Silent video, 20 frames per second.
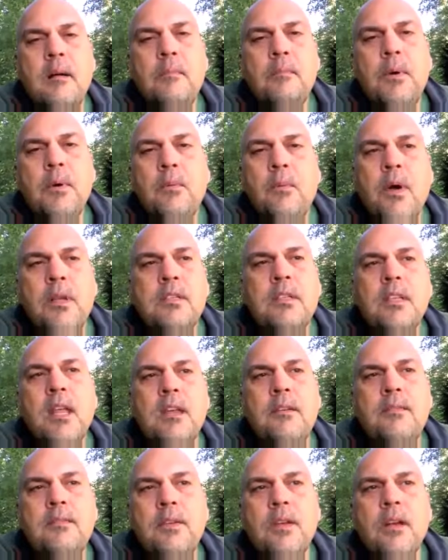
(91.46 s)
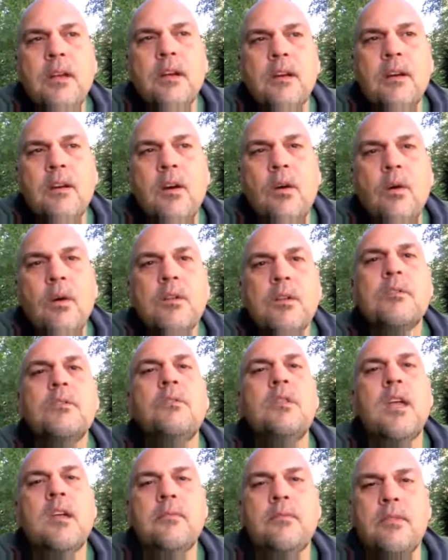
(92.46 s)
But what do they fear? Or
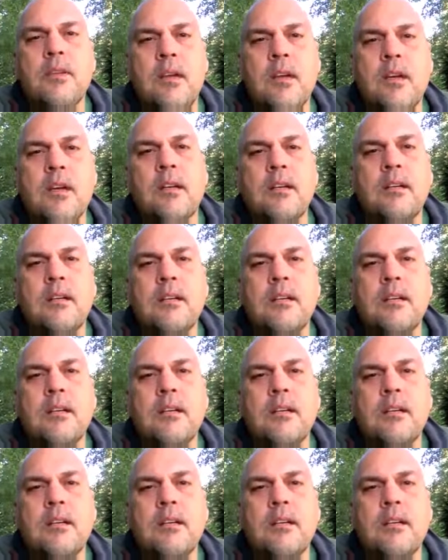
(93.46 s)
do they fear?